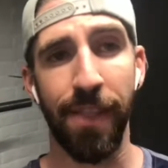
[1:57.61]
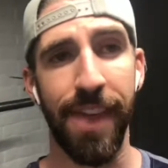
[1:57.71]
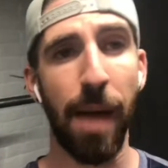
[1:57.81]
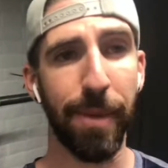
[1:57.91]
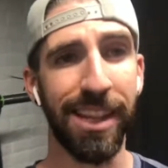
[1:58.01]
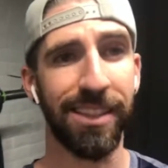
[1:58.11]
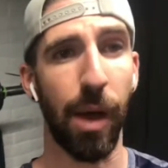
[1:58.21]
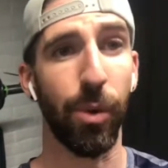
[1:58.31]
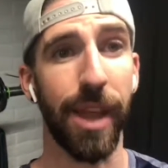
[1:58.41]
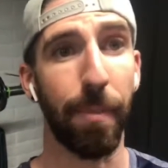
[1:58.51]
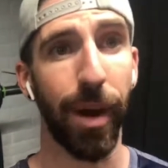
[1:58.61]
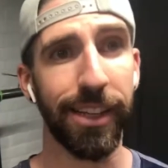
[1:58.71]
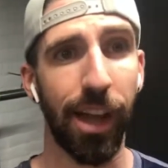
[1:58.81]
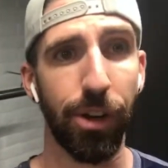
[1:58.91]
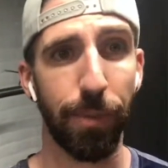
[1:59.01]
That means that when they break
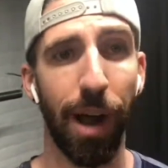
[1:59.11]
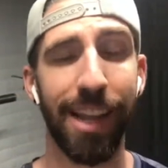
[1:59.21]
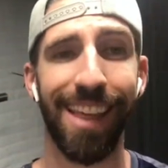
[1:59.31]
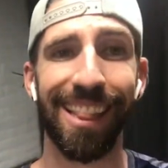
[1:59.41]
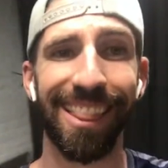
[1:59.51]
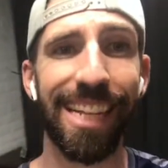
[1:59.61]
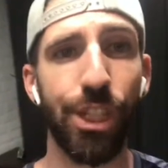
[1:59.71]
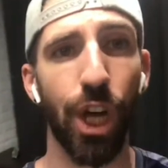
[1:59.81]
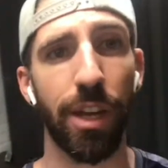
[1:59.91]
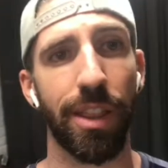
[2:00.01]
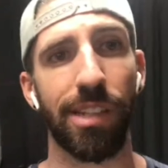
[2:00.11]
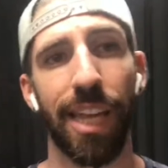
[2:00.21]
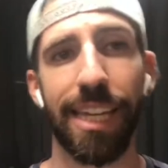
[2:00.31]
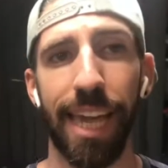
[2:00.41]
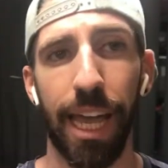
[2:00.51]
down in your body, they leach onto things
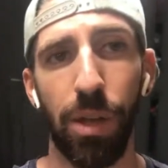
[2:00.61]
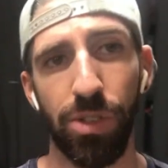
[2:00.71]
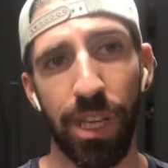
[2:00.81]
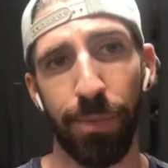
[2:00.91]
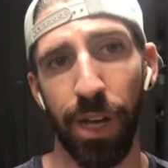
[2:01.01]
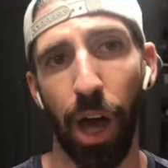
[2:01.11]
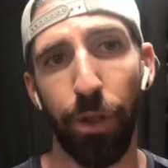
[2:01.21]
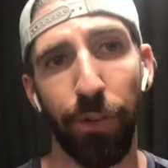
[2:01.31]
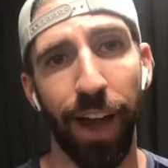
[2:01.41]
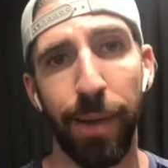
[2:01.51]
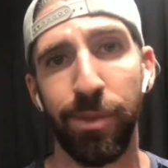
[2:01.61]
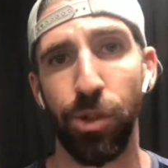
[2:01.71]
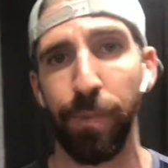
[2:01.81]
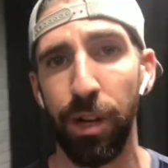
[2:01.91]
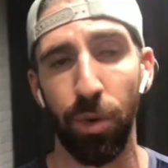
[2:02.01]
like calcium and other vitamins
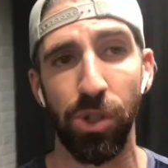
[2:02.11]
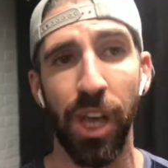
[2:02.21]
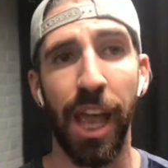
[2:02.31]
or minerals